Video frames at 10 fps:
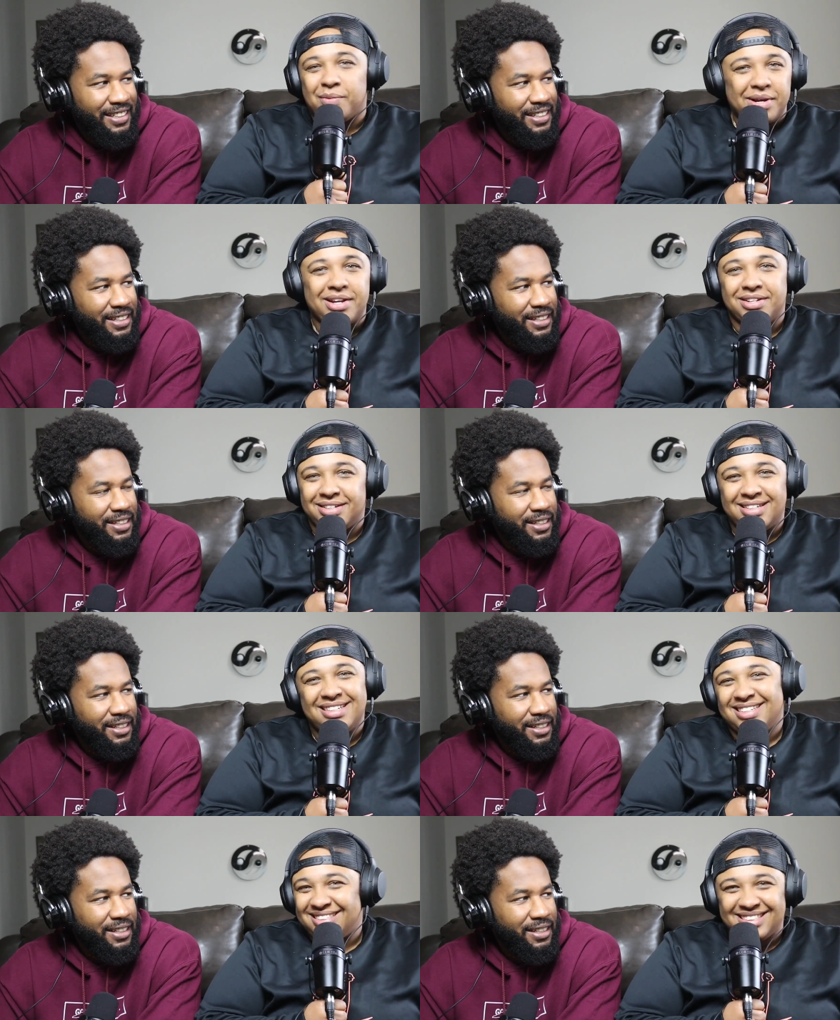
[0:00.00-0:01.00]
Speaker 1: of weird,
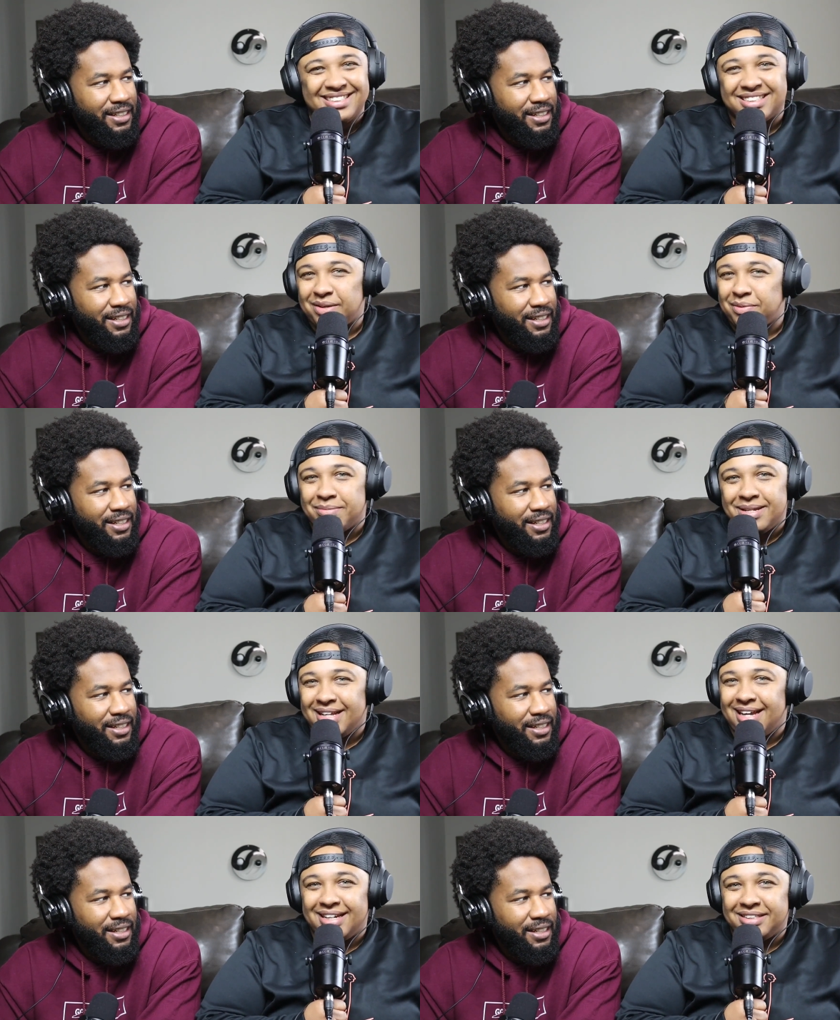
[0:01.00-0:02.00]
just because I want to be
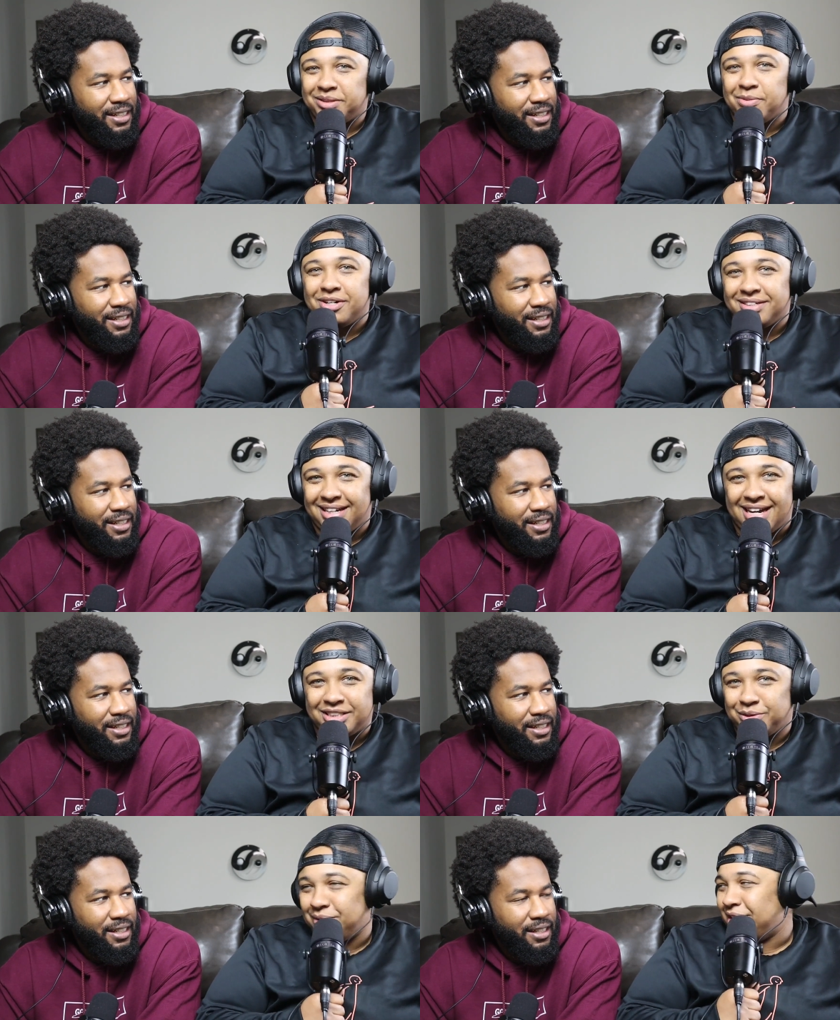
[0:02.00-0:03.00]
like smart. Like I
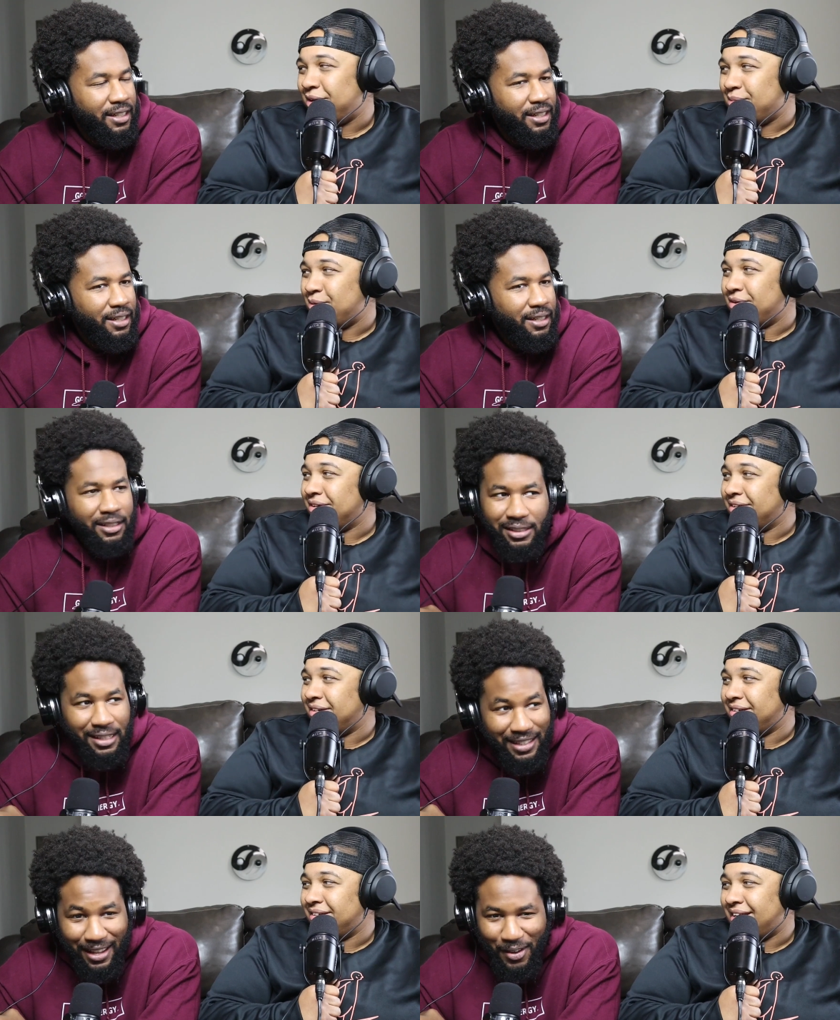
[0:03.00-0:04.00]
just want to know more.
Speaker 2: It's
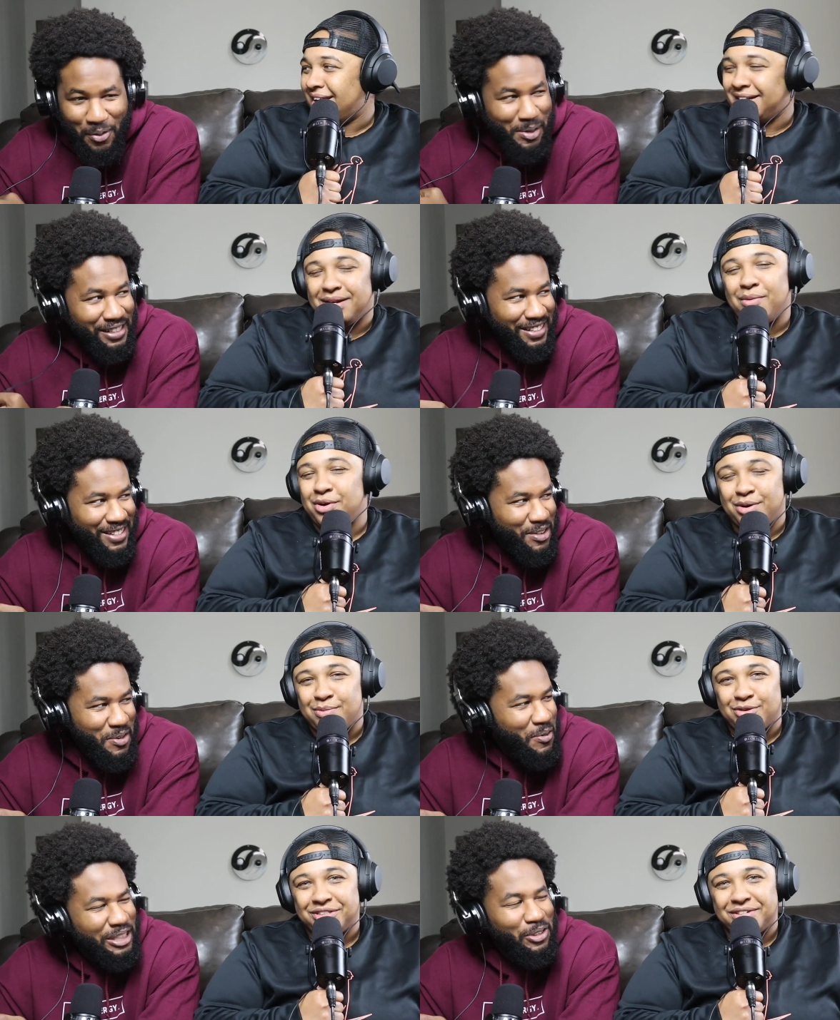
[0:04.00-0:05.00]
not. I like. What, I want to know
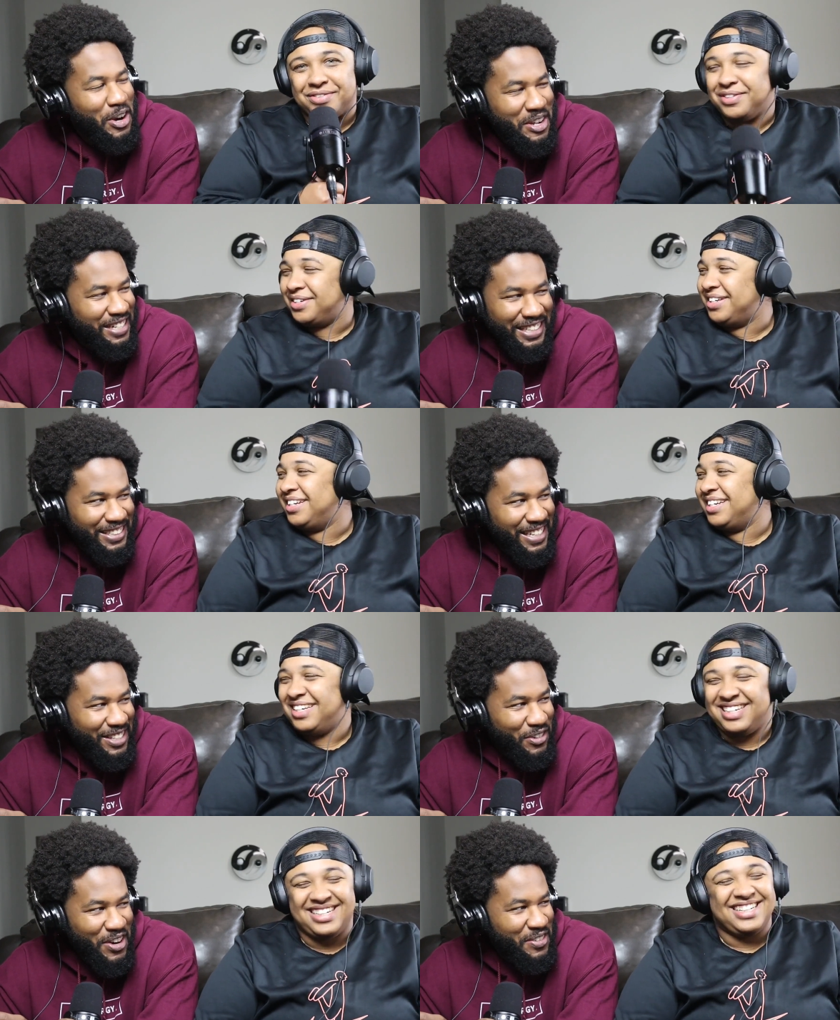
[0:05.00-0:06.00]
more. What's stuff. Wrong? There's
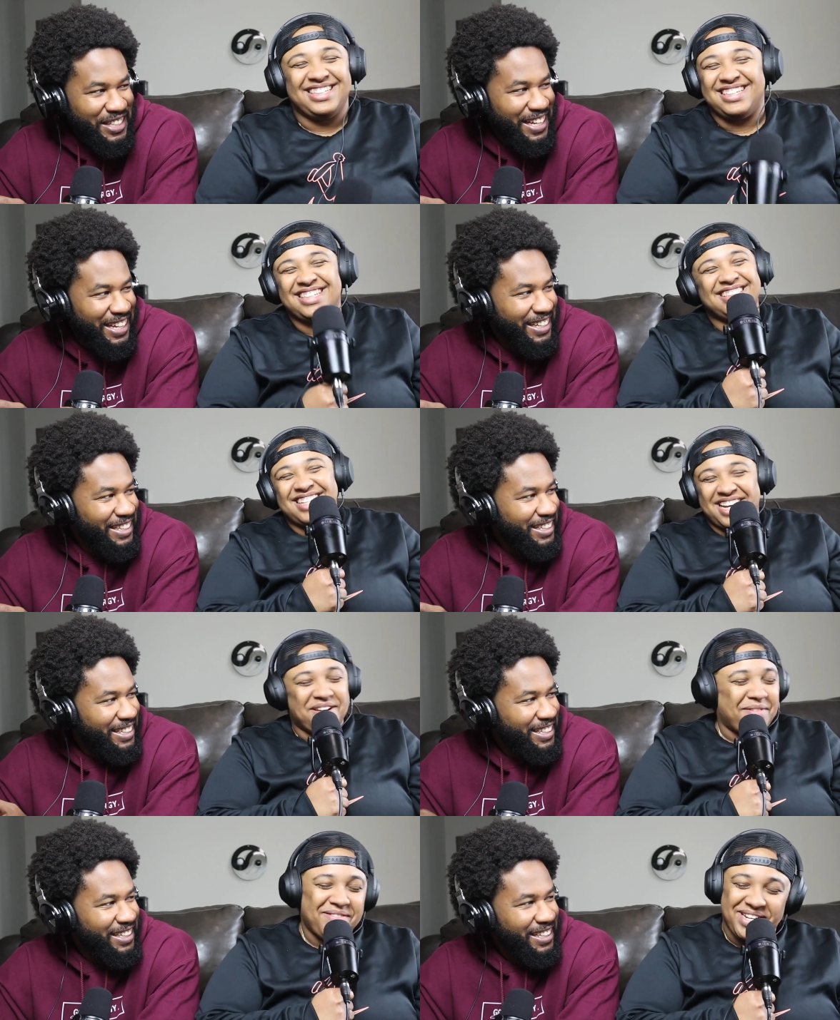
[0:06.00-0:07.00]
nothing wrong with that.
Speaker 1: That's
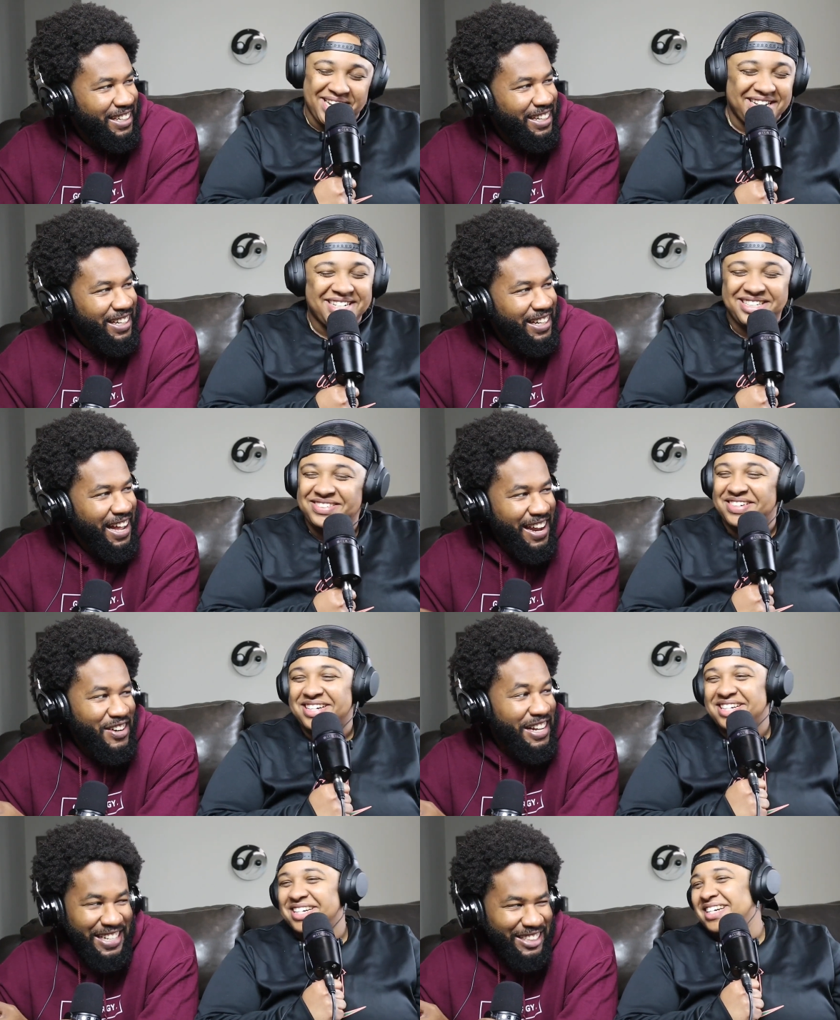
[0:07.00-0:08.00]
not. Maybe not.
Speaker 2: You're I
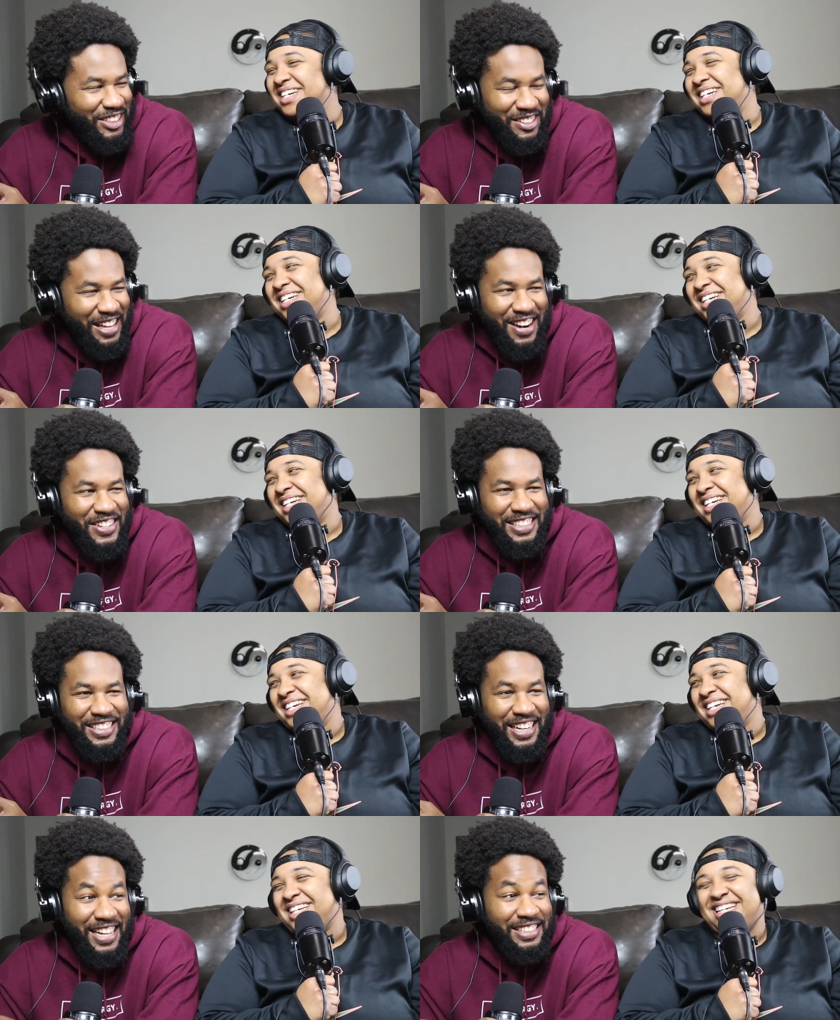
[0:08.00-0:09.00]
don't. Right. That's what I'm, I don't
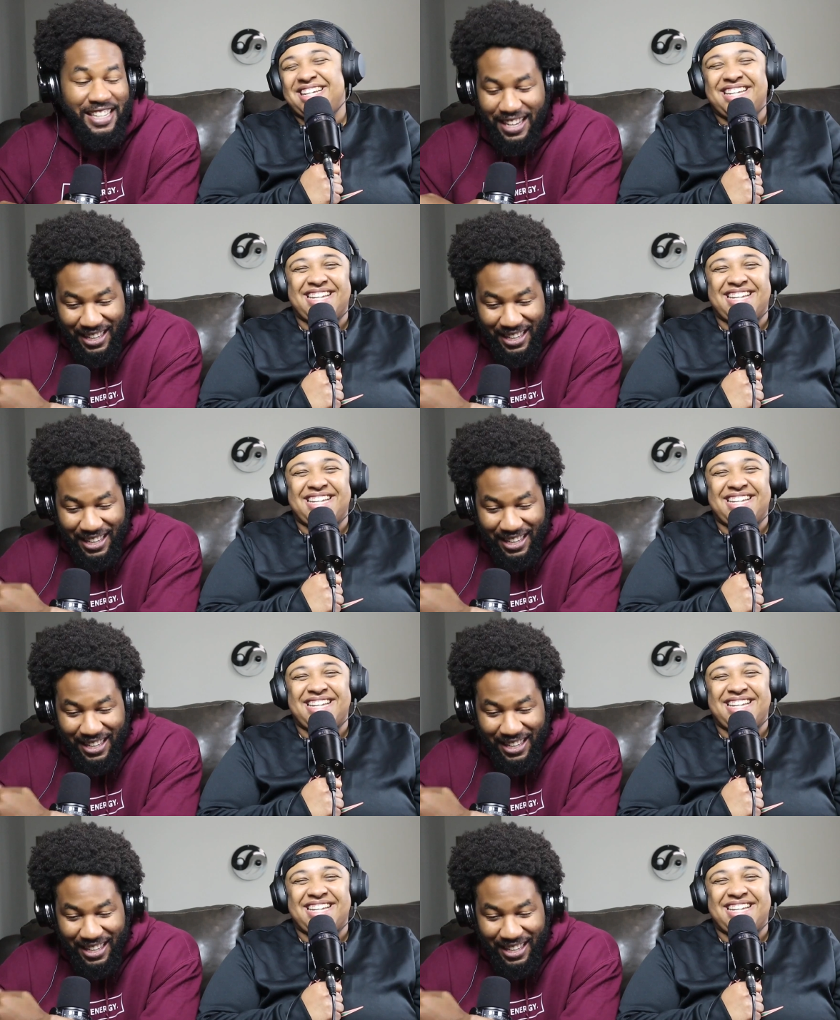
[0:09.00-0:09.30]
understand. It has,